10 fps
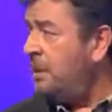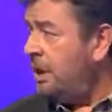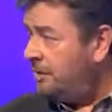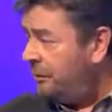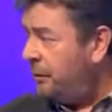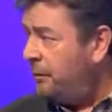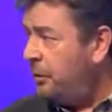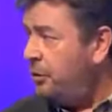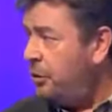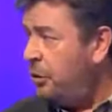It's full of
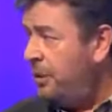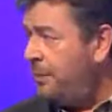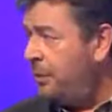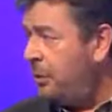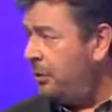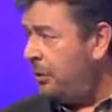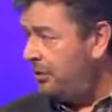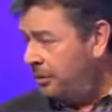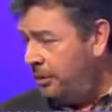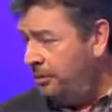what you call people who
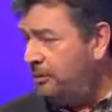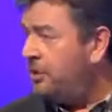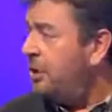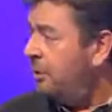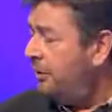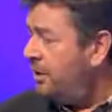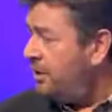are criminals. Well,